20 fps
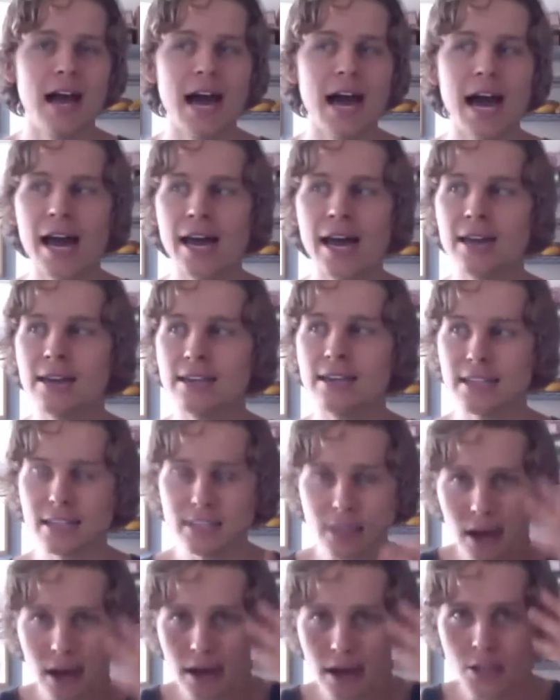I
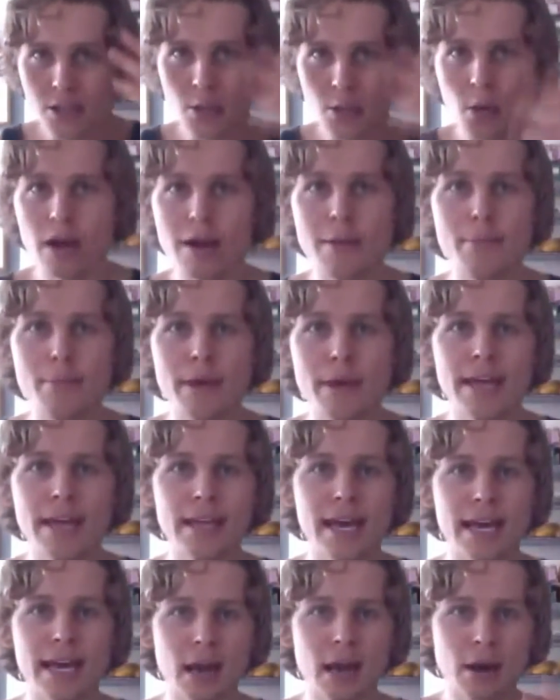detoxed quite a bit.
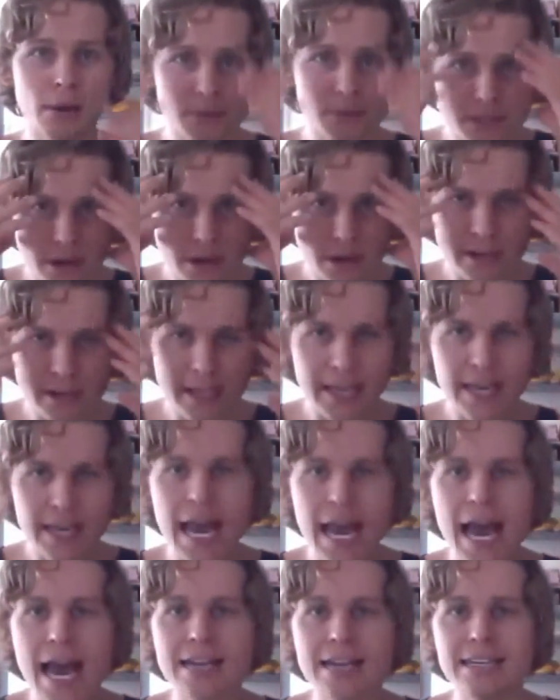Like, I was starting to get
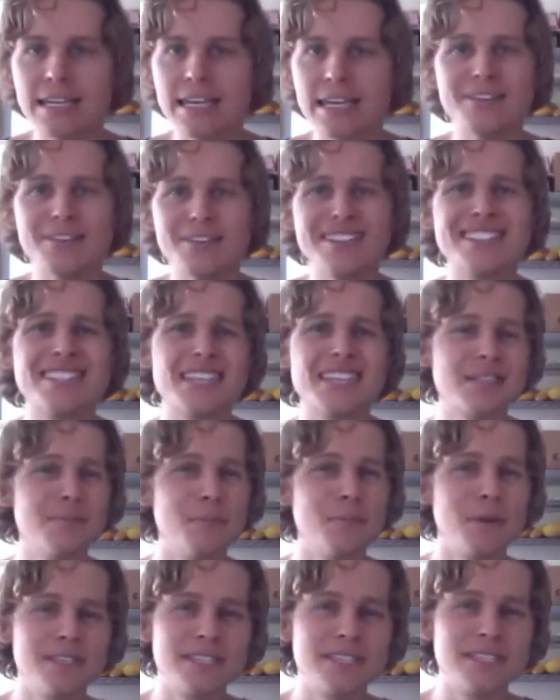acne even
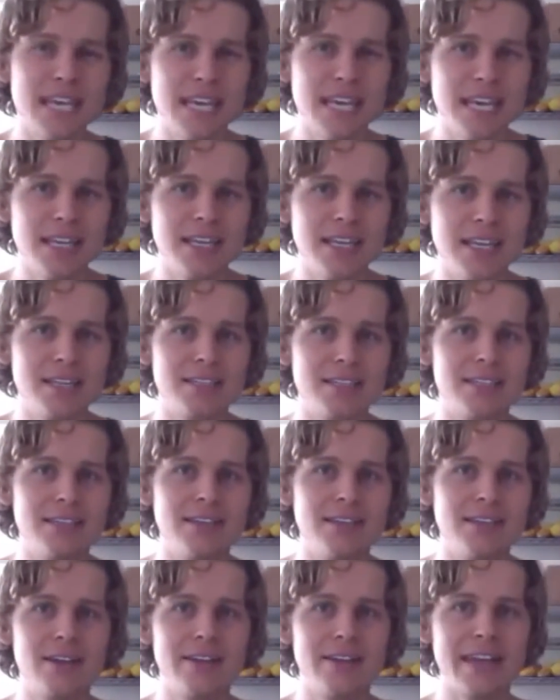6 months in
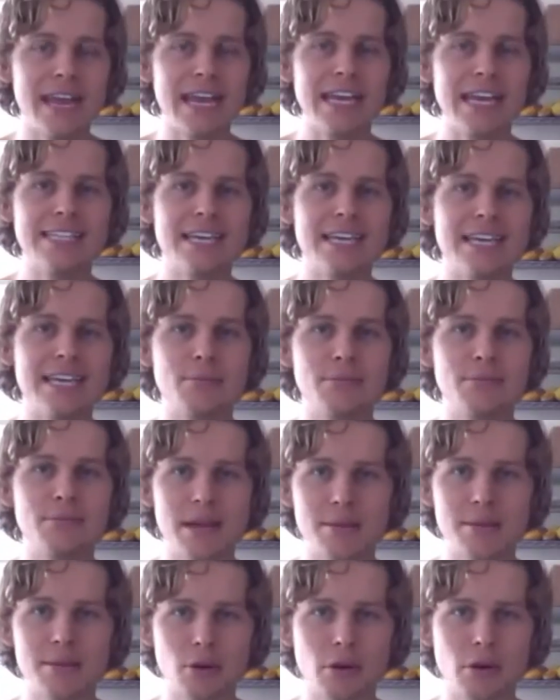on the
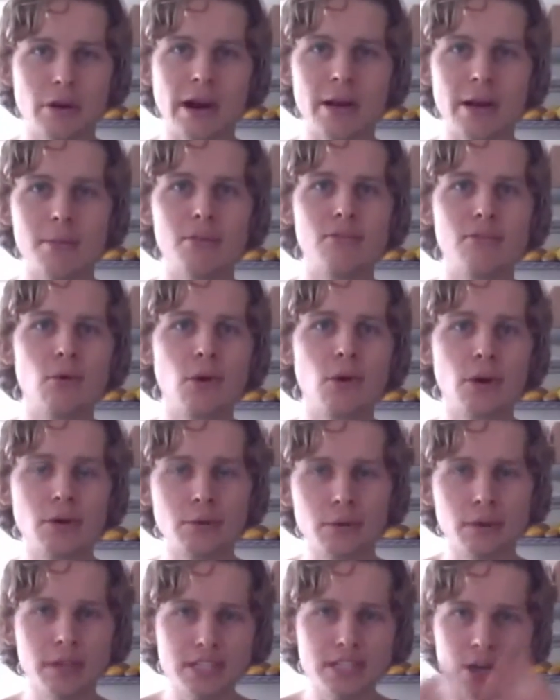80-10-10 program before it
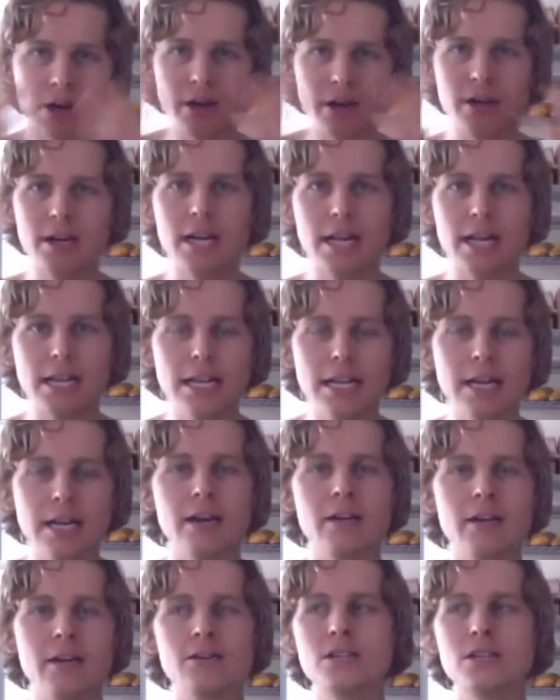really started to
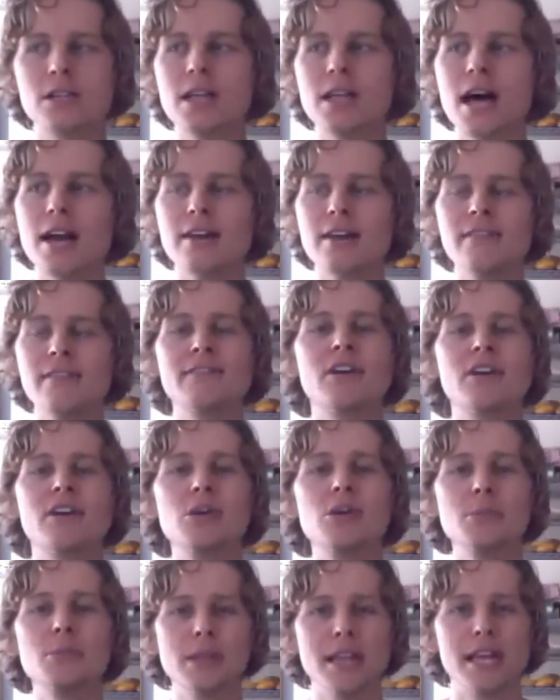clear. There's a lot of
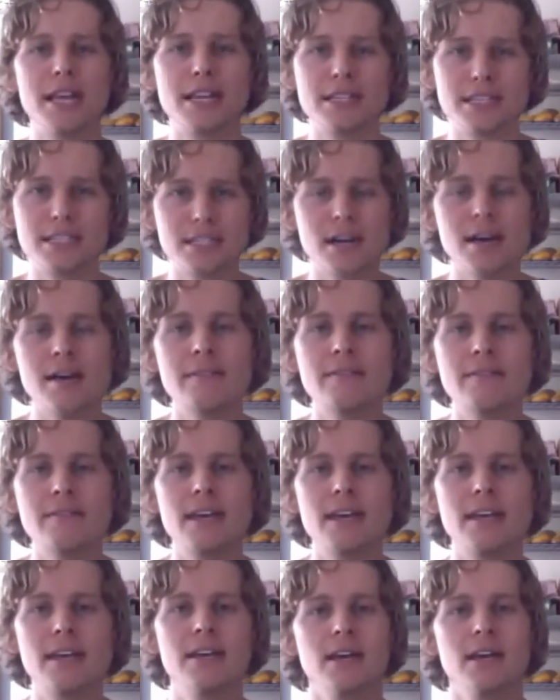accumulated stuff
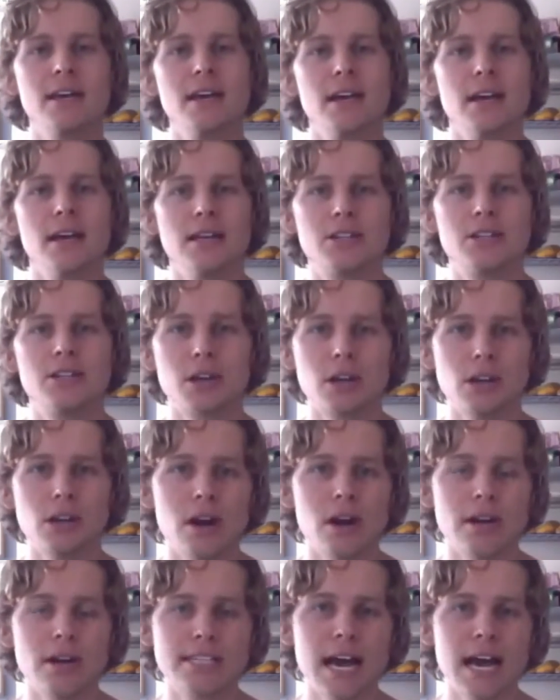that took a
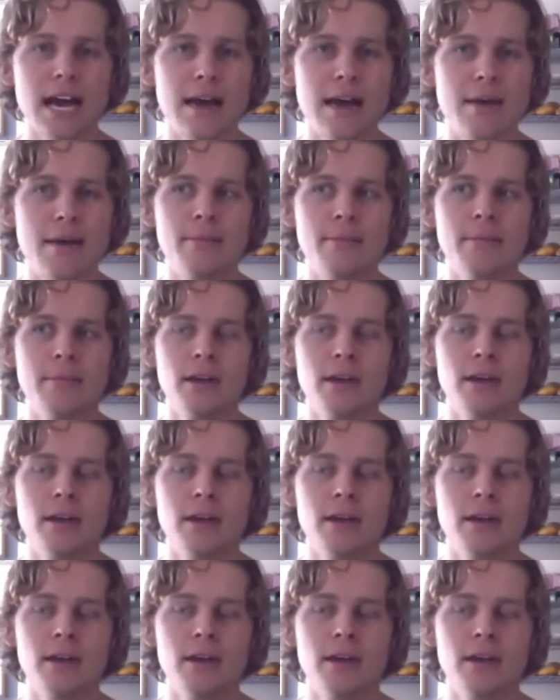long time